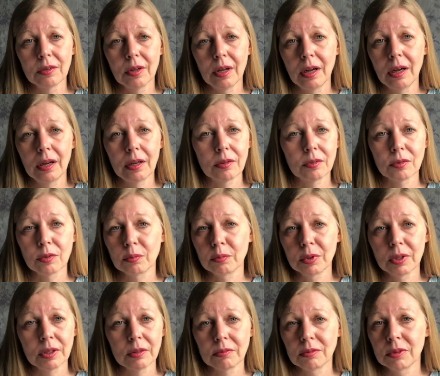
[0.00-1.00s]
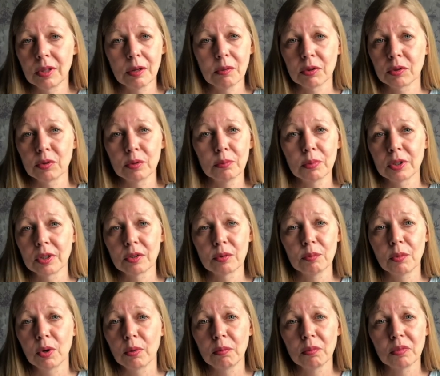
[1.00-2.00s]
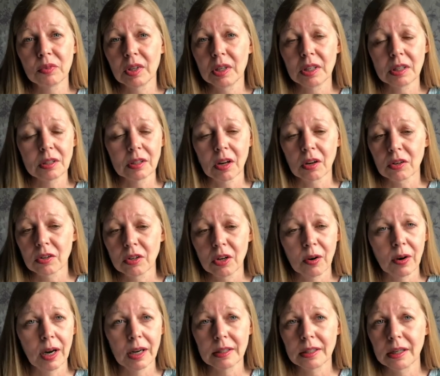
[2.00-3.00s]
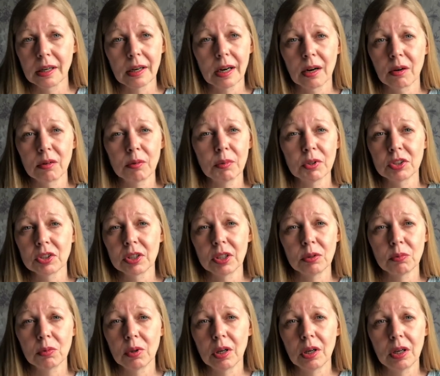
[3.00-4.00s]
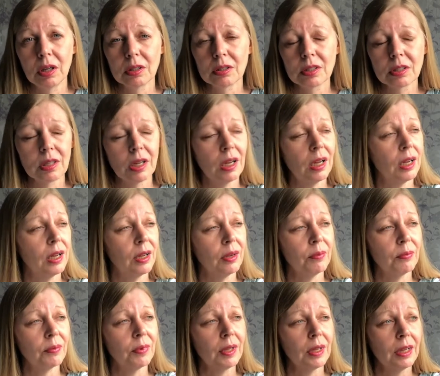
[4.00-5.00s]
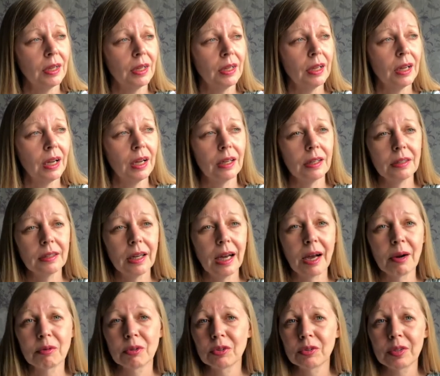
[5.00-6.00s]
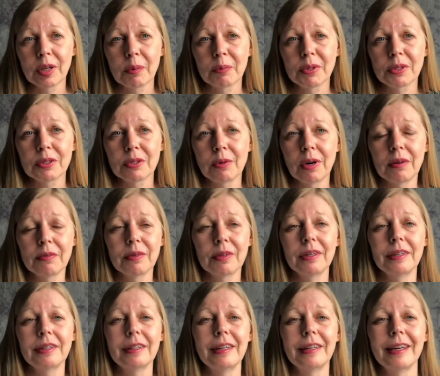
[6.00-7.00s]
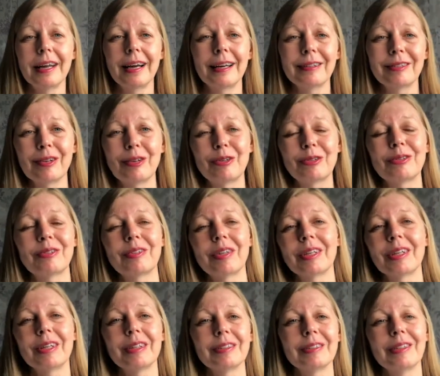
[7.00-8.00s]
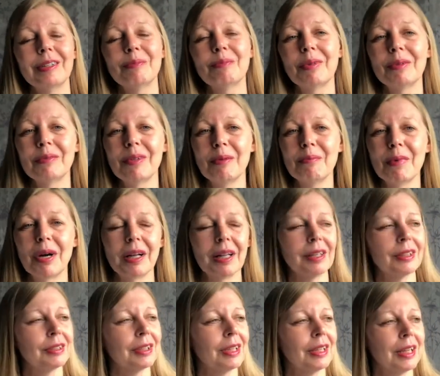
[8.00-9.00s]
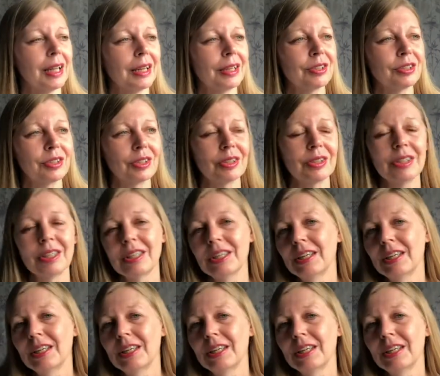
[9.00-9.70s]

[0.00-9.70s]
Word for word: uh, somebody, it was somebody's mum's, he'd got no idea how a machine worked, um, and I was just happy to have a, a nice old Singer in, in my little collection.